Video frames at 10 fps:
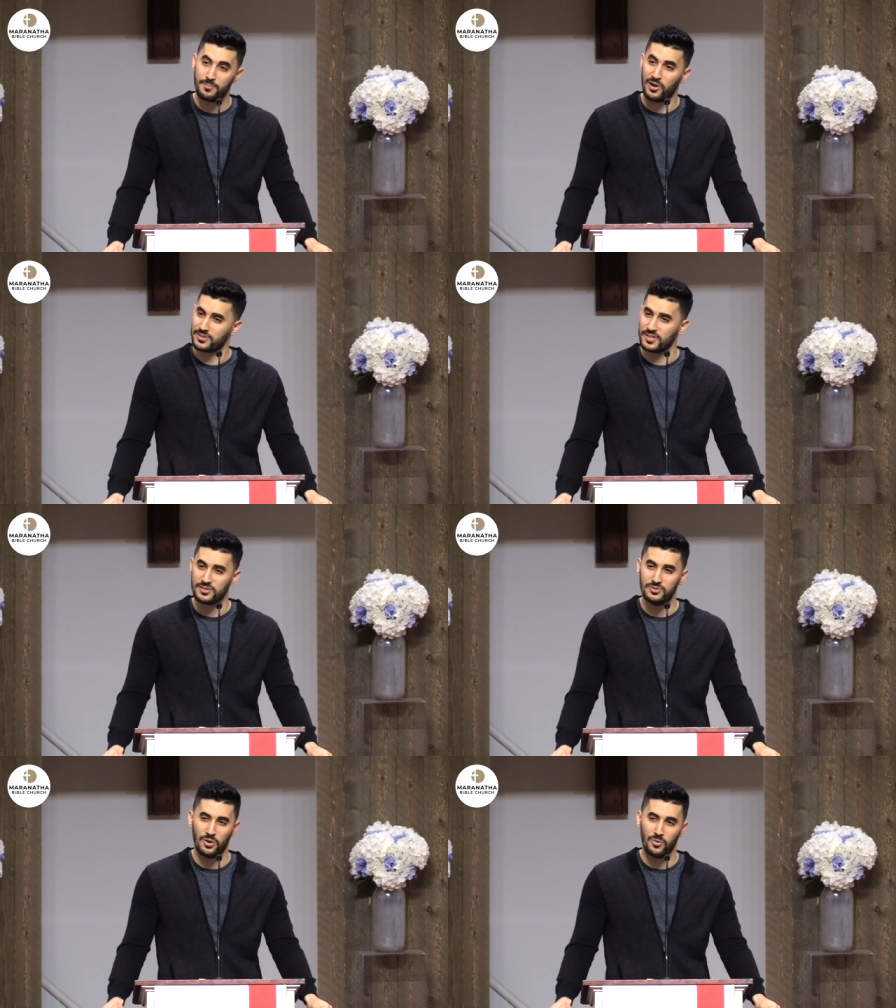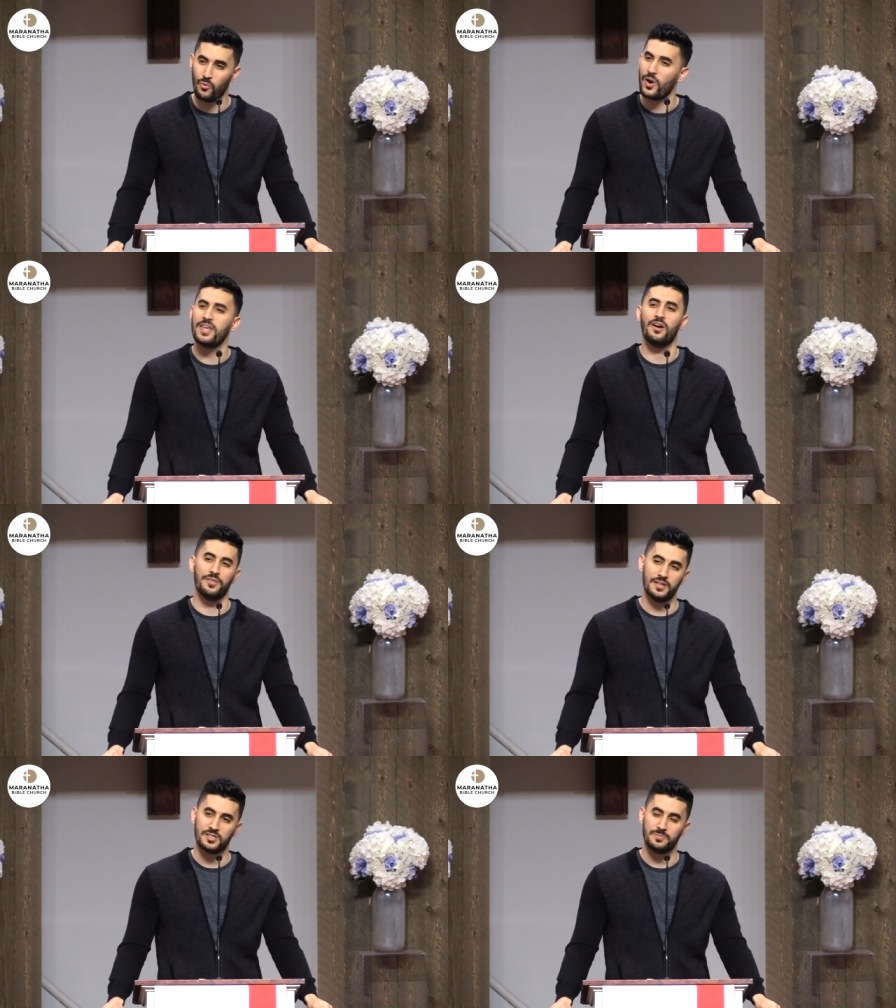Paul says, don't wait
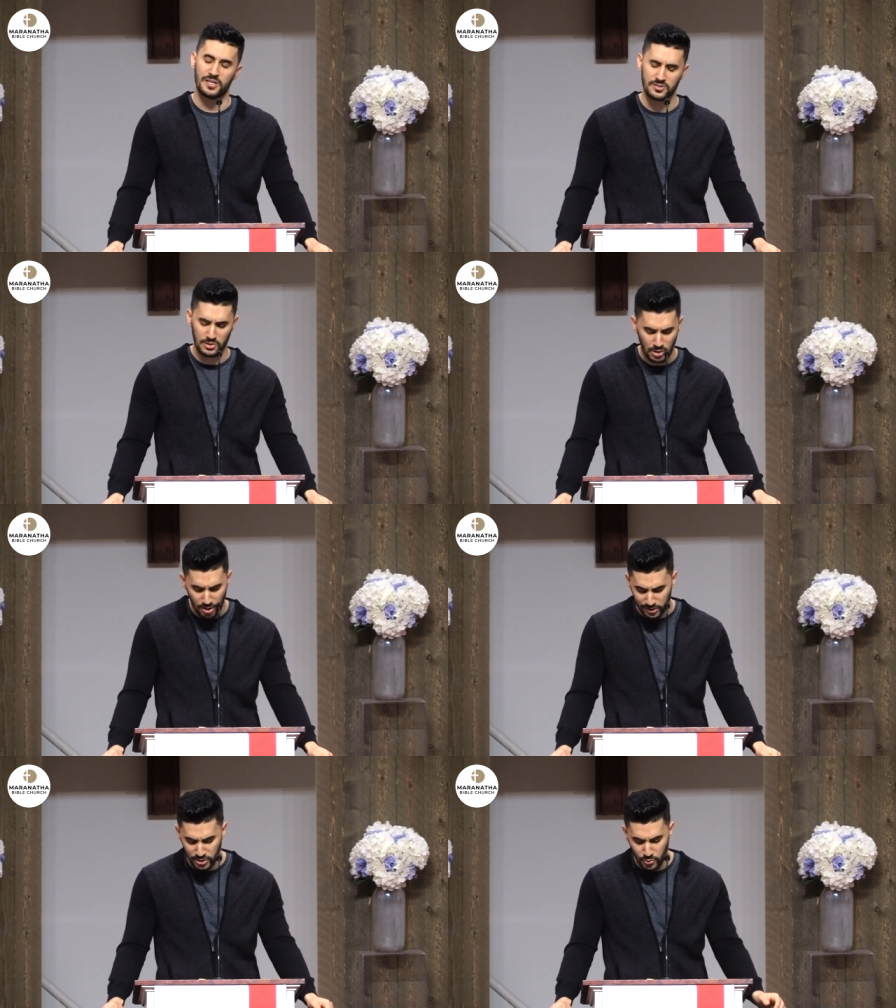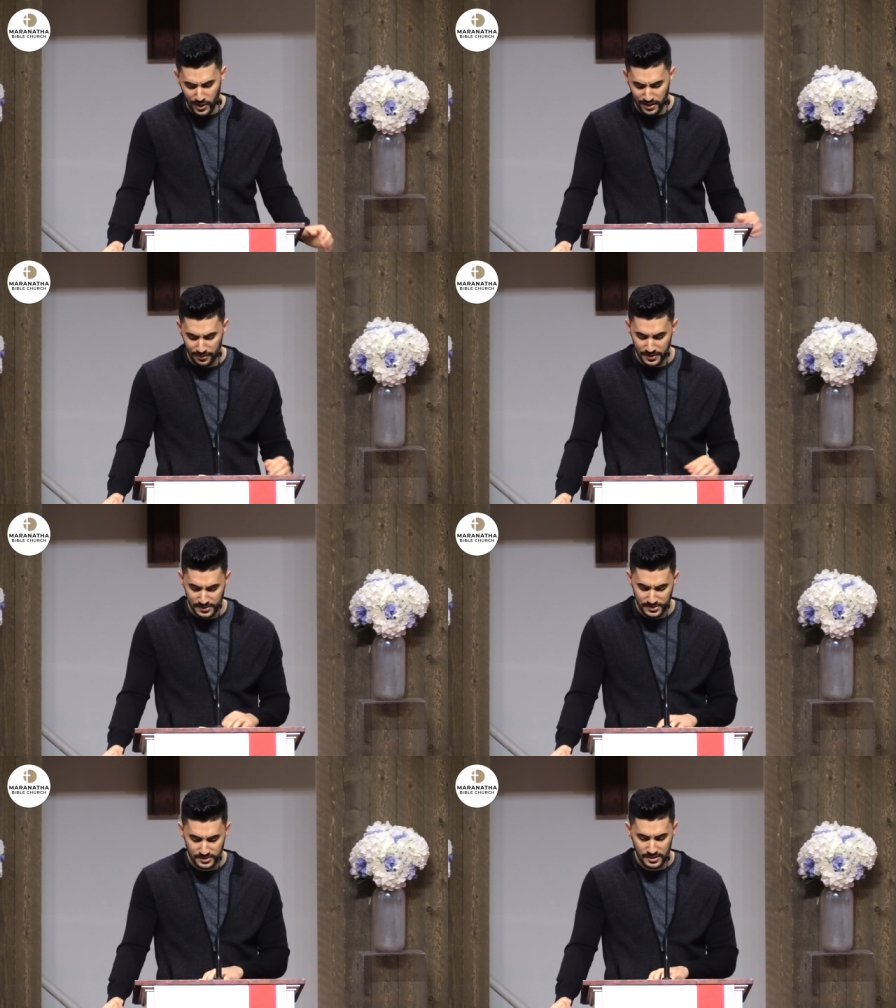on this because the longer you wait on
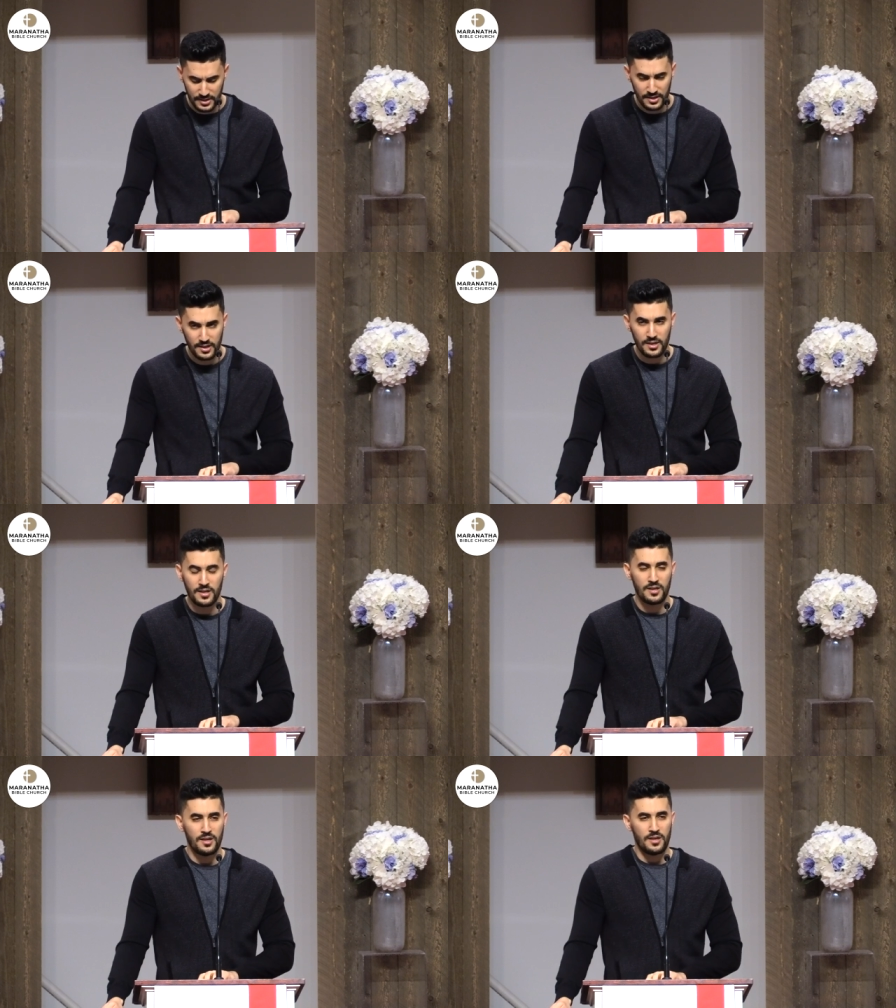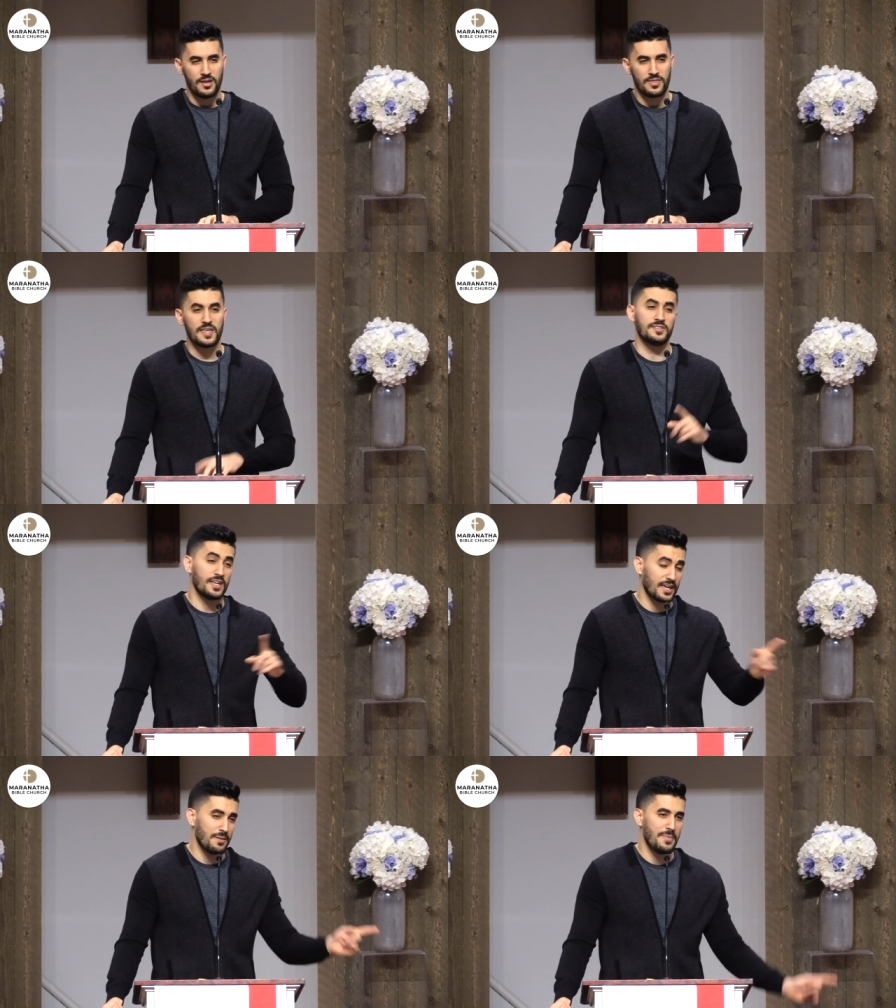this, things
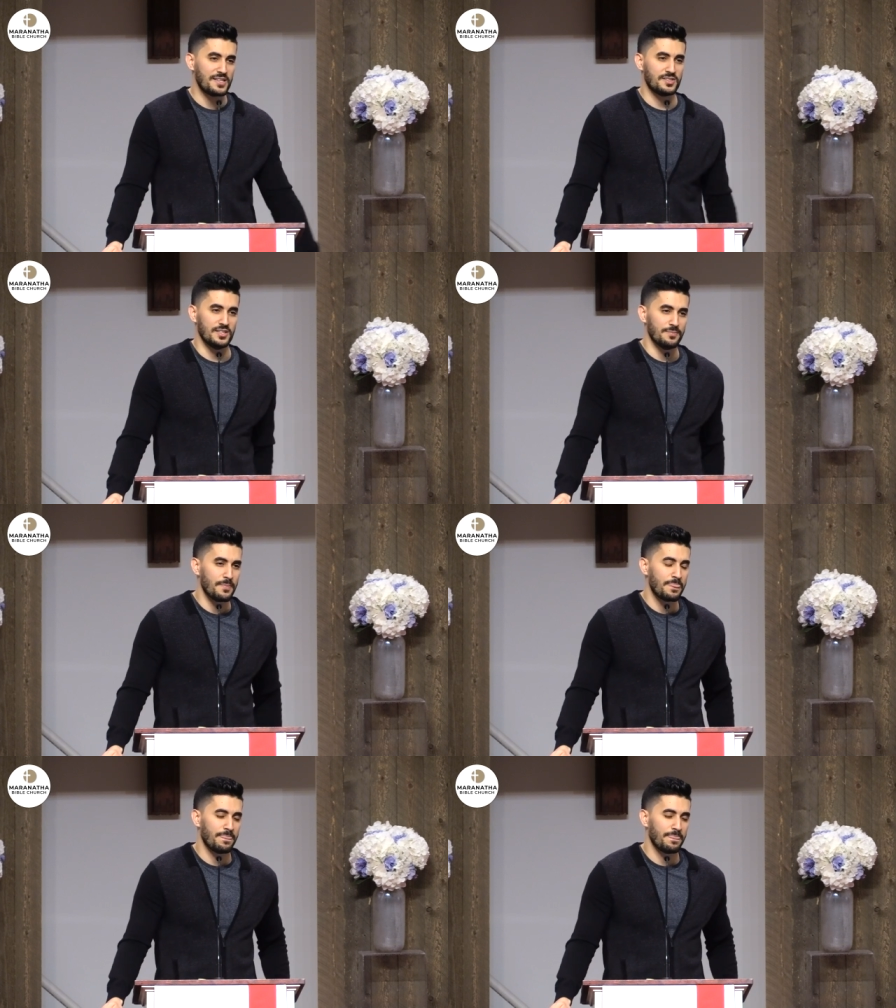can get messy.